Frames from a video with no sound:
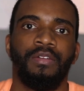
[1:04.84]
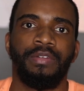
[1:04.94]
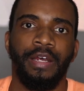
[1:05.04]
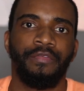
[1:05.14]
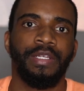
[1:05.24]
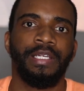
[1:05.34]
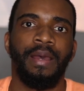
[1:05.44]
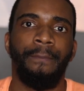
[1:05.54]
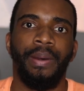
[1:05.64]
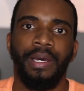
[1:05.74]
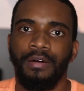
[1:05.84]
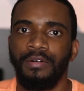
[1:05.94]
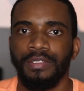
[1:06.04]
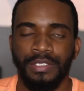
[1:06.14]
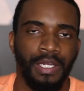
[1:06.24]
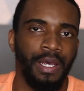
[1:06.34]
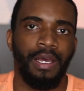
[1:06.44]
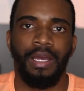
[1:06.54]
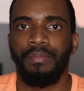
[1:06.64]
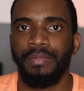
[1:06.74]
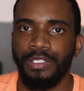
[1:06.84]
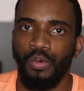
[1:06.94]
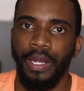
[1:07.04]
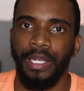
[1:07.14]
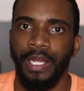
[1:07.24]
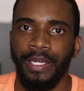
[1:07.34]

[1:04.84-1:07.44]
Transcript: you definitely get bills in between.